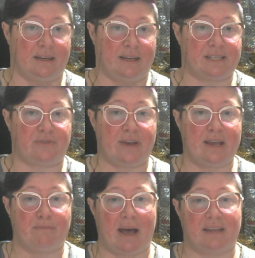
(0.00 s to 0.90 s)
his
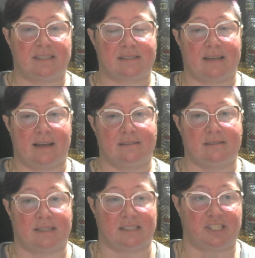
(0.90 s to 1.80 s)
vague magic
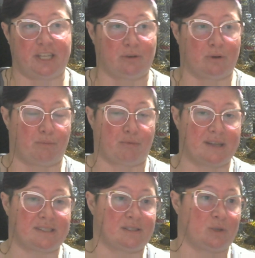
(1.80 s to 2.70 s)
sense, his general
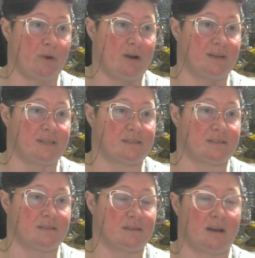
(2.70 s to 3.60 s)
presence
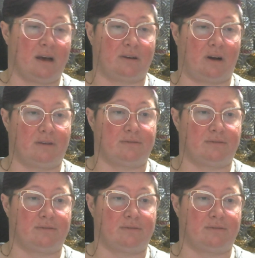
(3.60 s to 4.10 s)
awareness, cut off.